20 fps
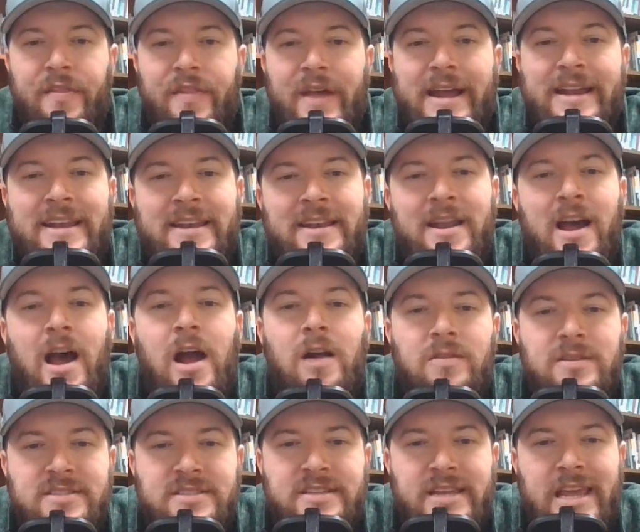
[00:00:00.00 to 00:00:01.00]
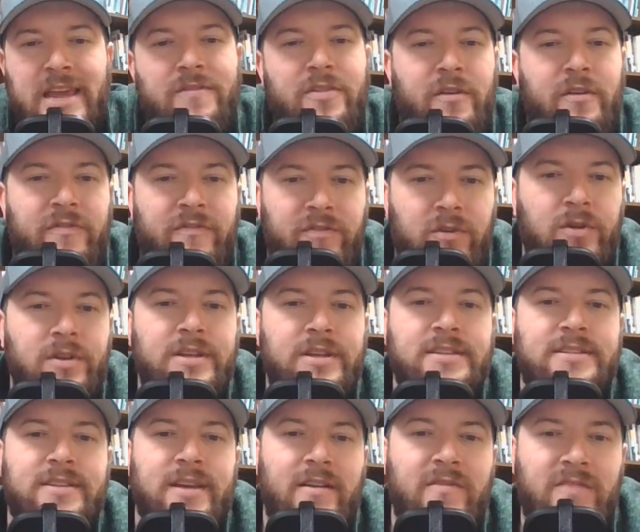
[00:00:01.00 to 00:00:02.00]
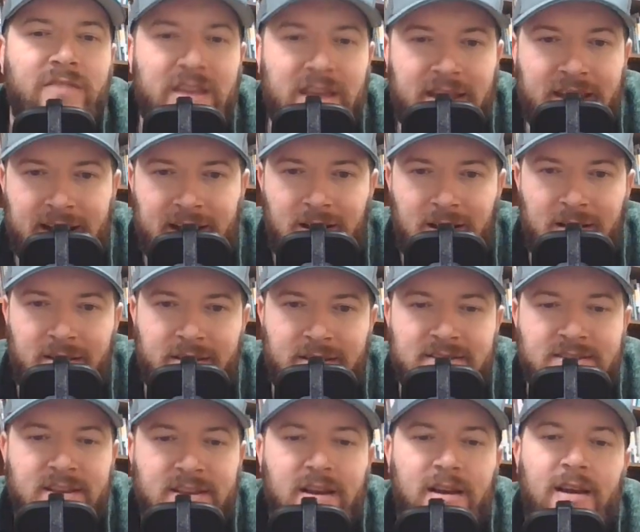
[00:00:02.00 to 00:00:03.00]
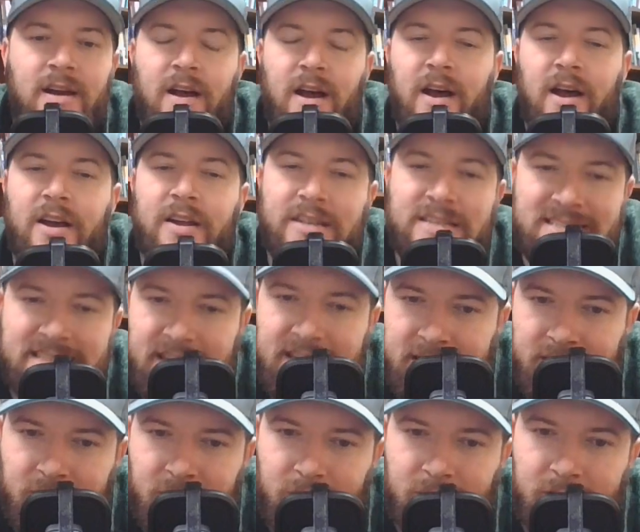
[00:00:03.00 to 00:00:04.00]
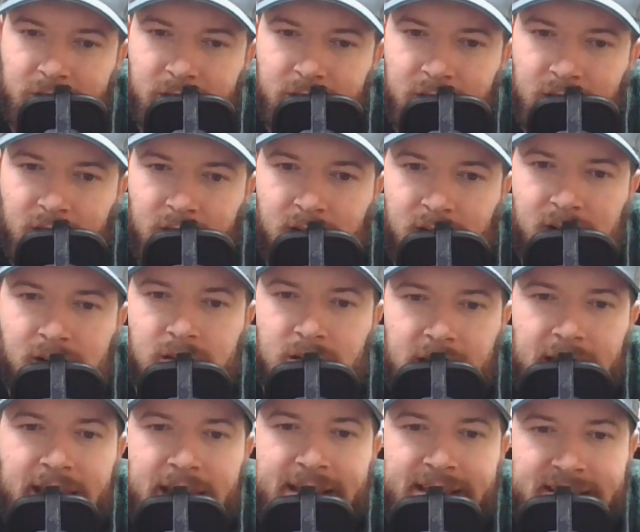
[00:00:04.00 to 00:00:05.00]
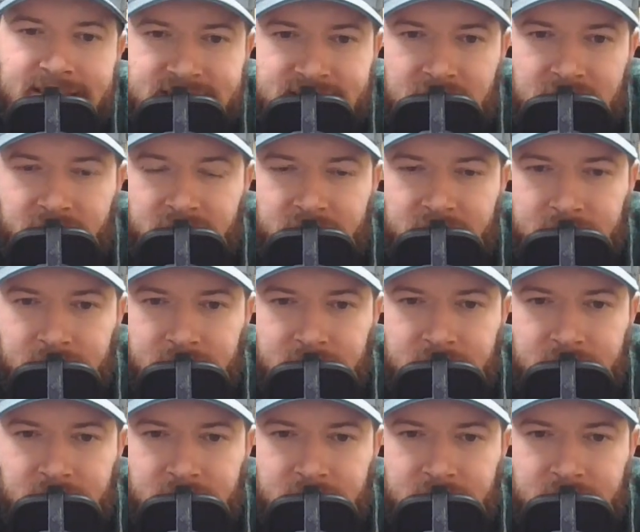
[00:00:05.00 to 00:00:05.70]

they did not receive the fullness of the inheritance until 80-70.